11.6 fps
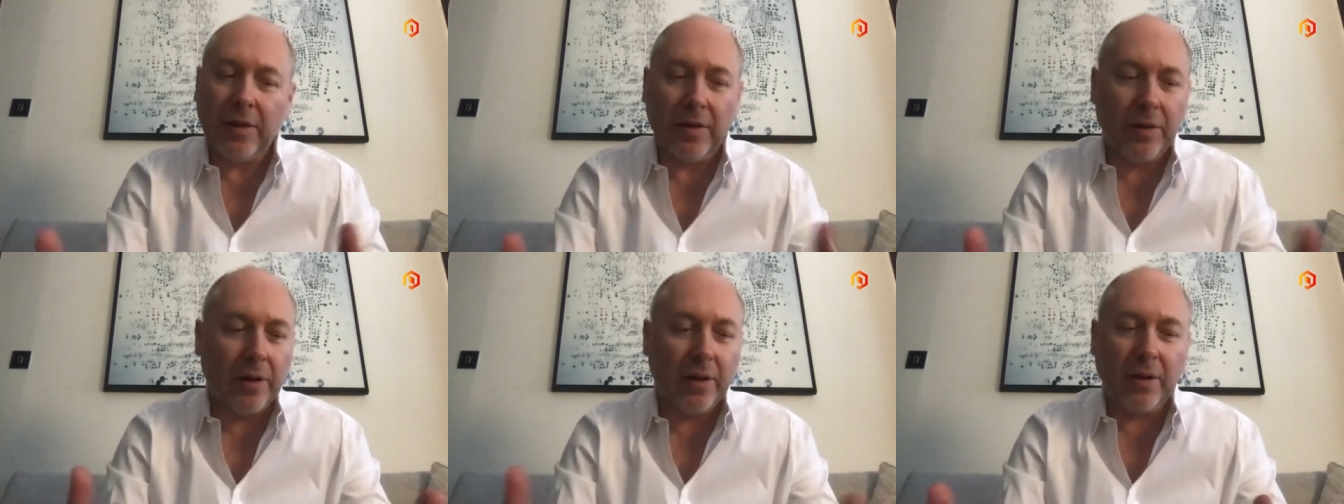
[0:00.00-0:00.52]

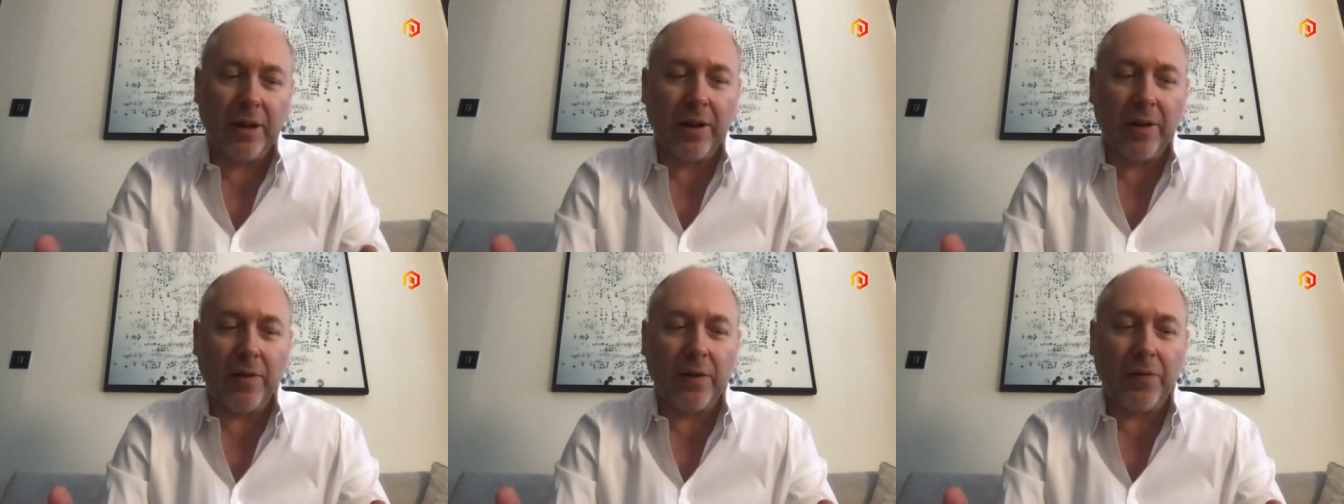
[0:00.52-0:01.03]
the you
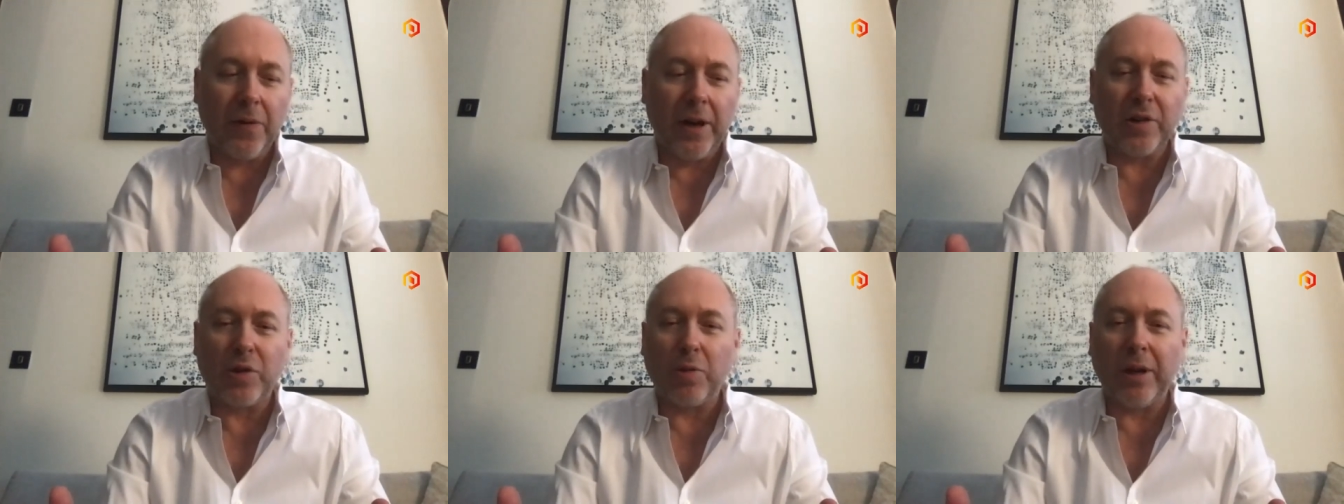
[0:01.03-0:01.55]
know the
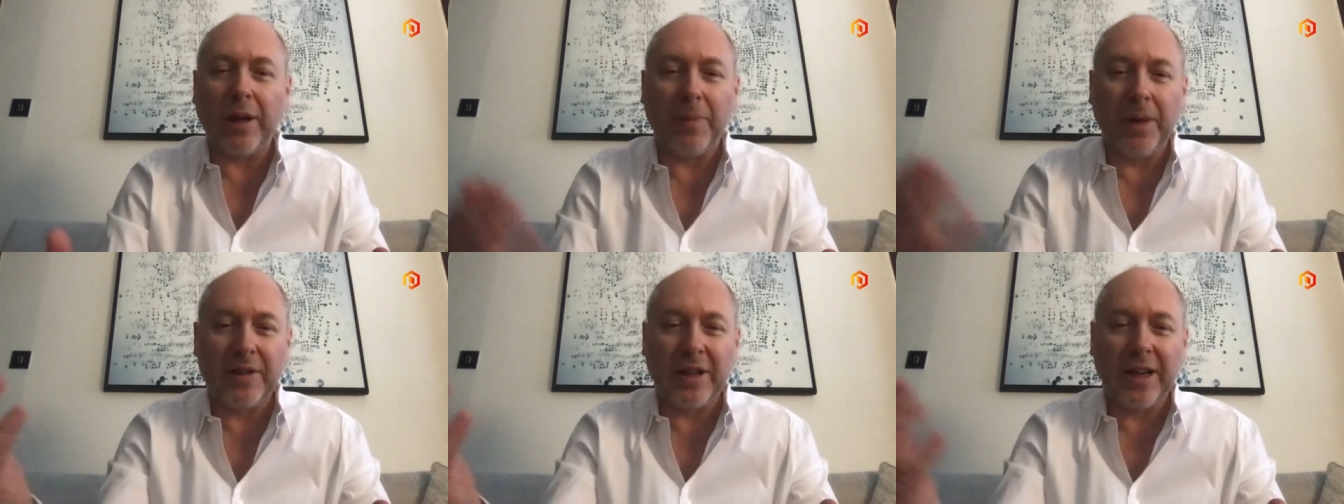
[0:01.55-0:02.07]
fight's really
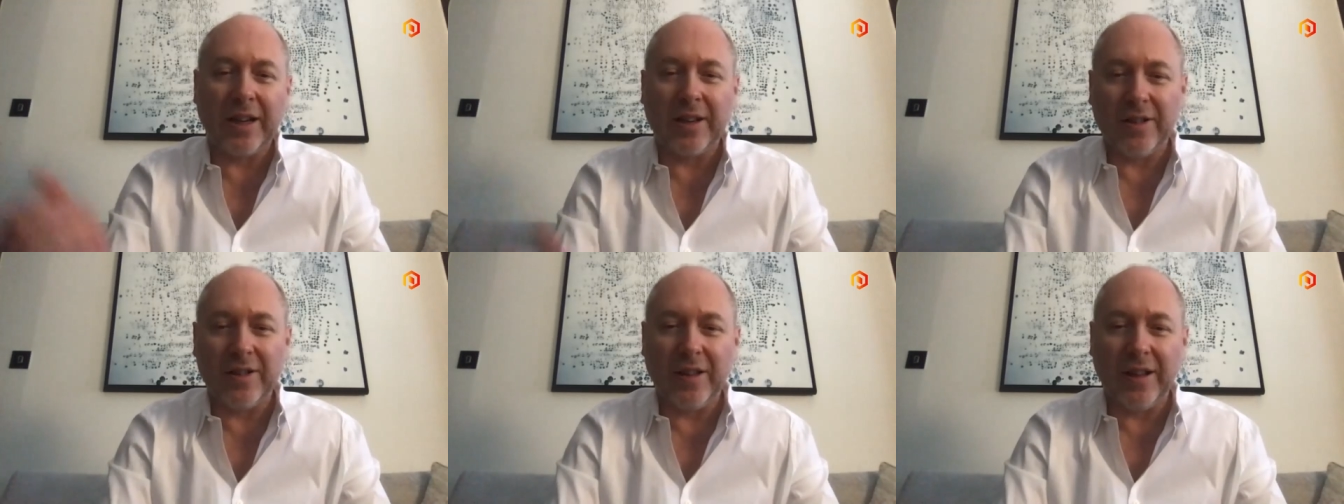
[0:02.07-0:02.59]
been
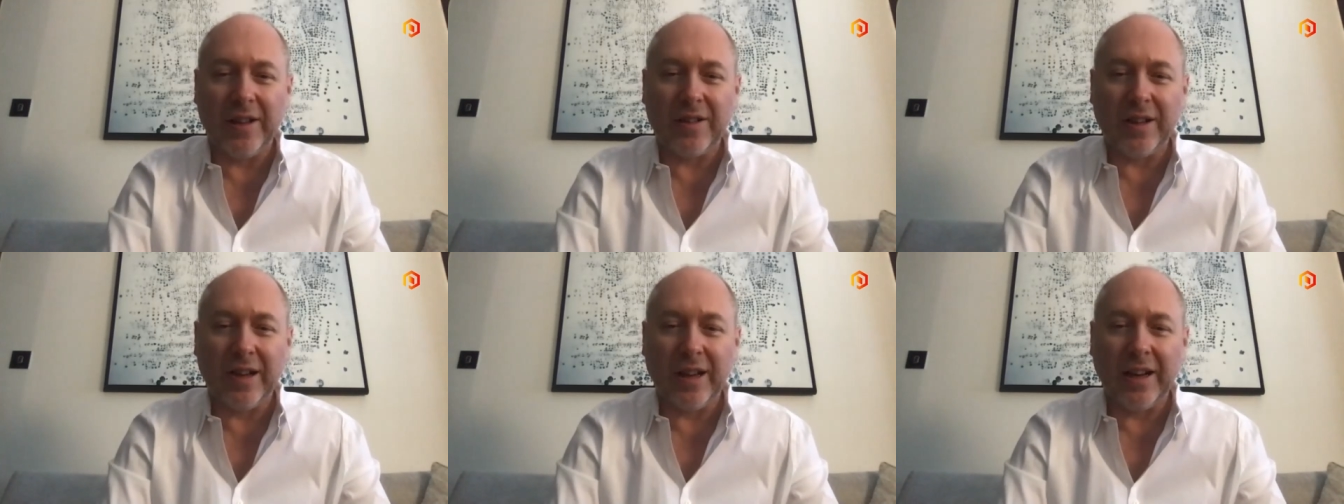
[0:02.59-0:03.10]
taken to the
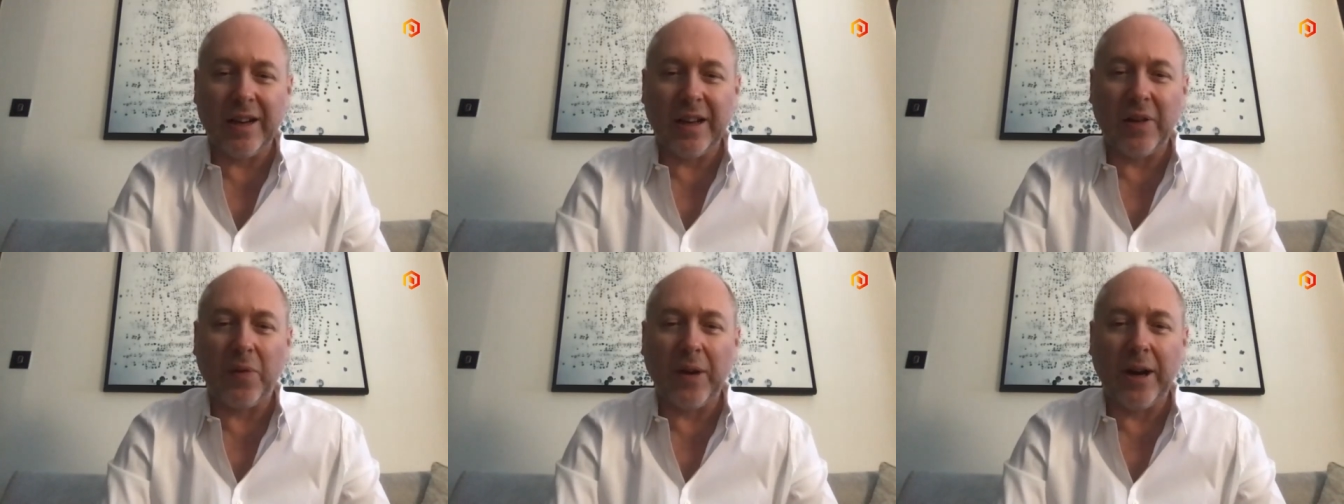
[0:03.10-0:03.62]
internet
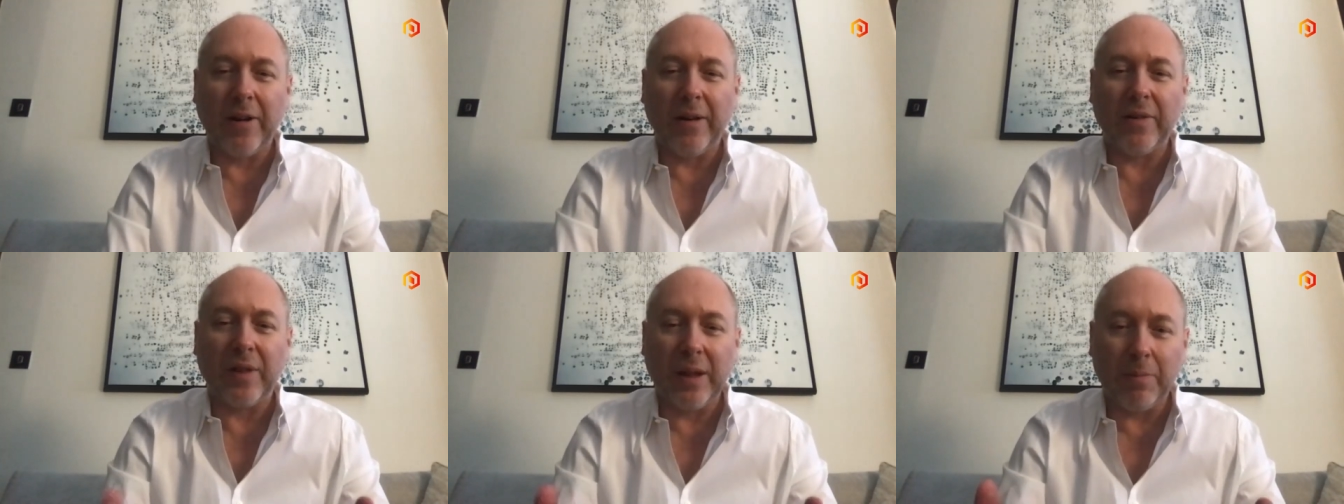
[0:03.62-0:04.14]
as far
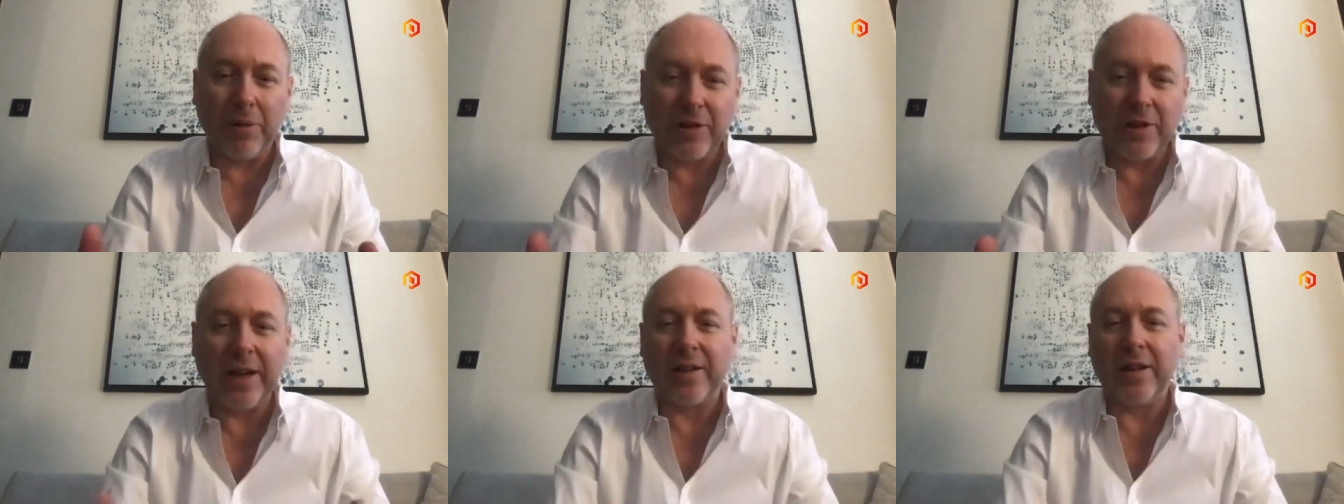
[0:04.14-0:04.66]
as them
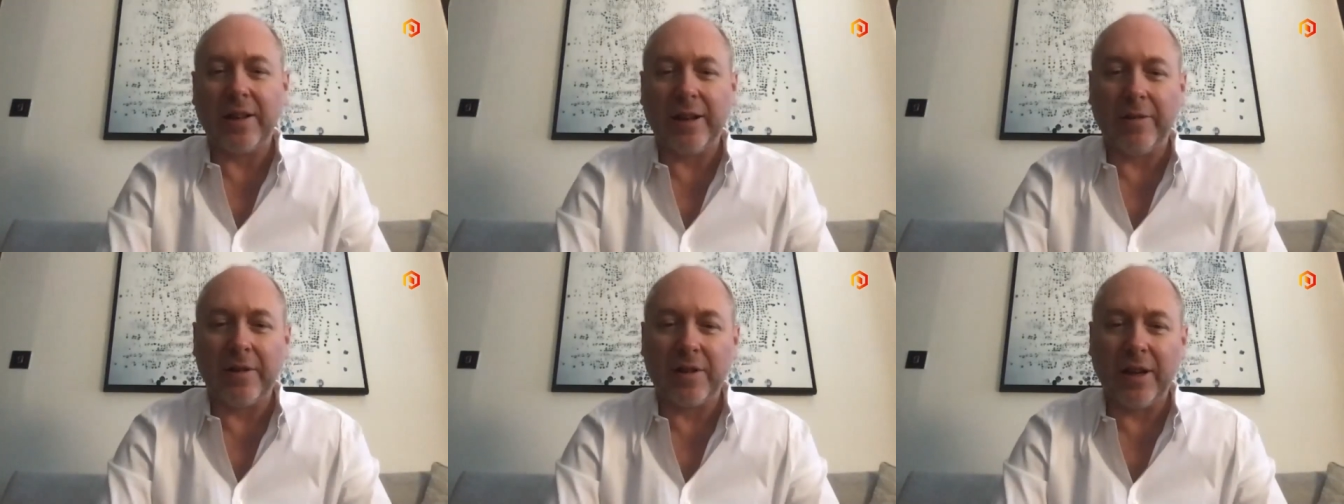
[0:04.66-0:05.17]
protecting
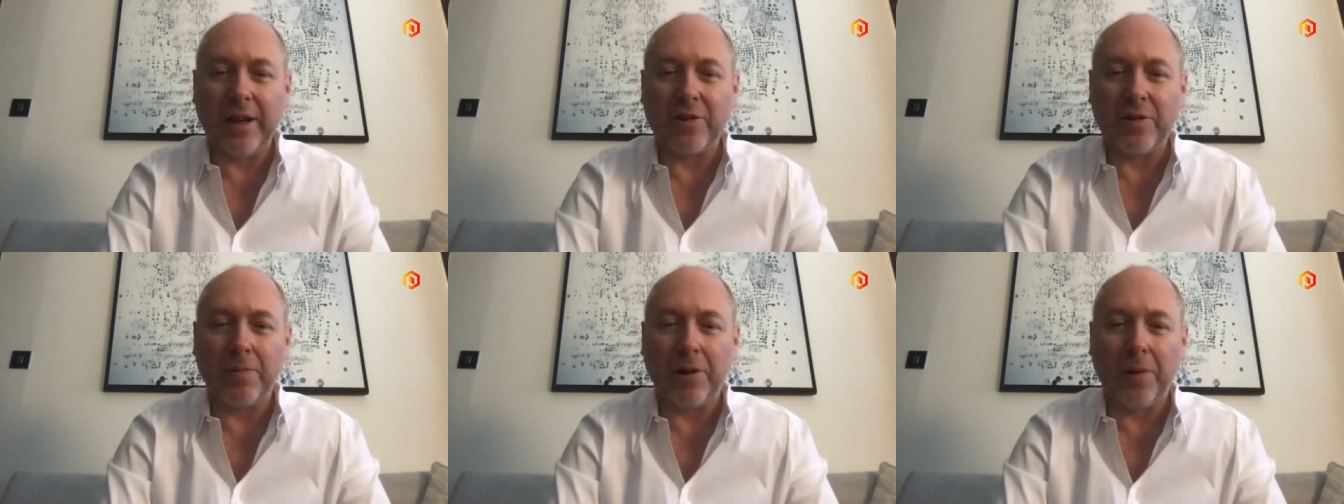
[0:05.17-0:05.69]
their
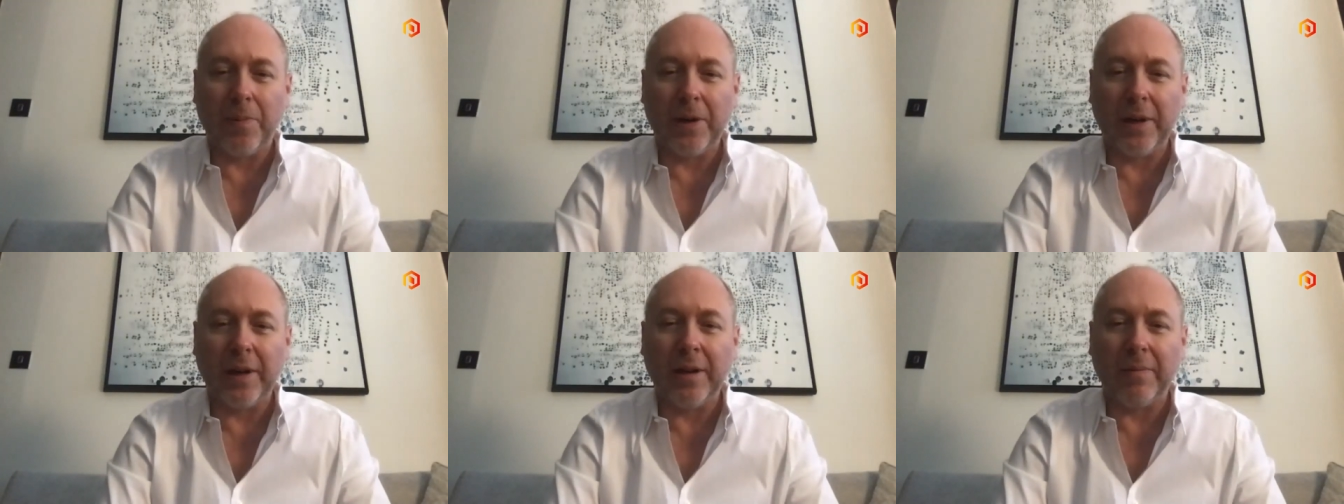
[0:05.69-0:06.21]
intellectual
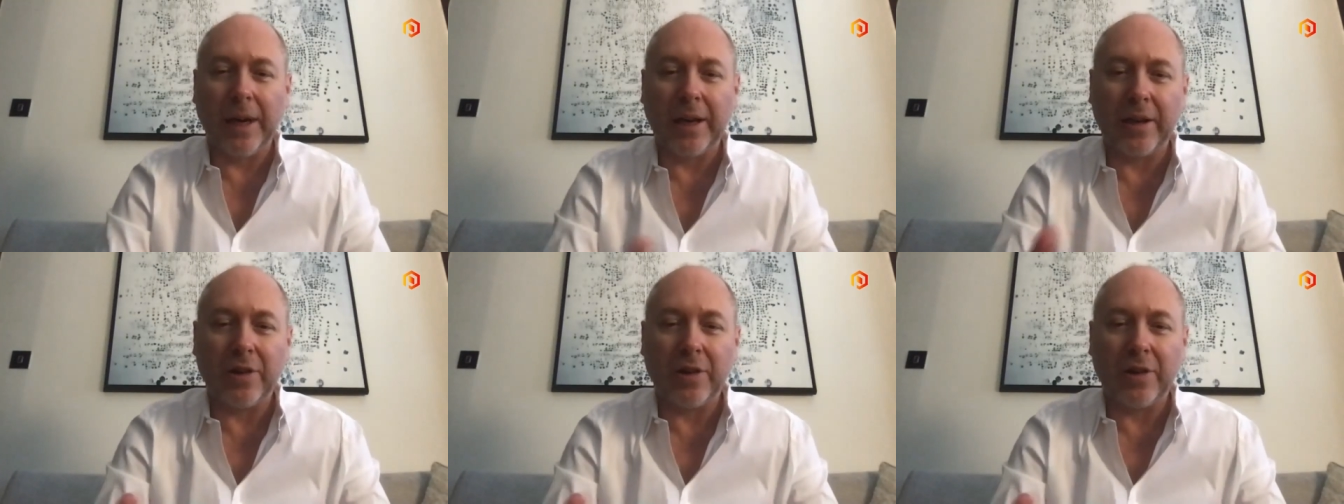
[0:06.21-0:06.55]
property and making